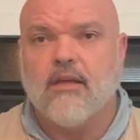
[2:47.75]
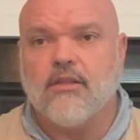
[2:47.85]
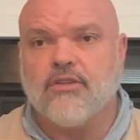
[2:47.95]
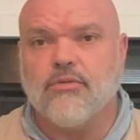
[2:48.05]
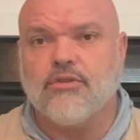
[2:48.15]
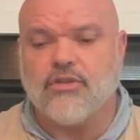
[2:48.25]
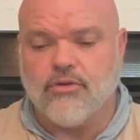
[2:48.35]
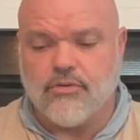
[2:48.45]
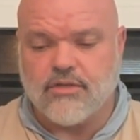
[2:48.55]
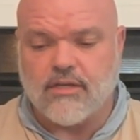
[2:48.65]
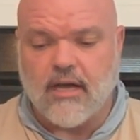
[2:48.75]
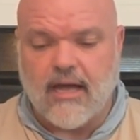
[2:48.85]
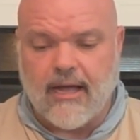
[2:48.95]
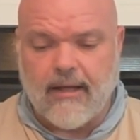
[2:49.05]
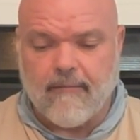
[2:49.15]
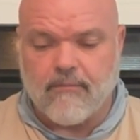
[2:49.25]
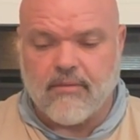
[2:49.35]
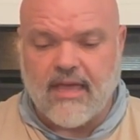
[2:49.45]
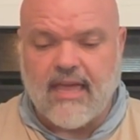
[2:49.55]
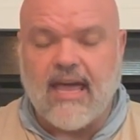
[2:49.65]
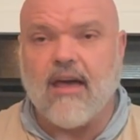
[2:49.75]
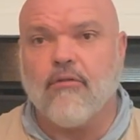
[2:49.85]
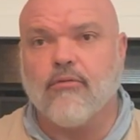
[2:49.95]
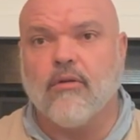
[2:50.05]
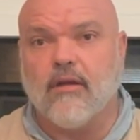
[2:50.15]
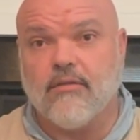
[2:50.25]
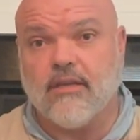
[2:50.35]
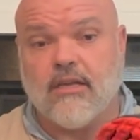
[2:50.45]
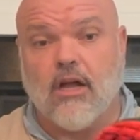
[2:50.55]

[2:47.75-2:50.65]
The 2 shoes, the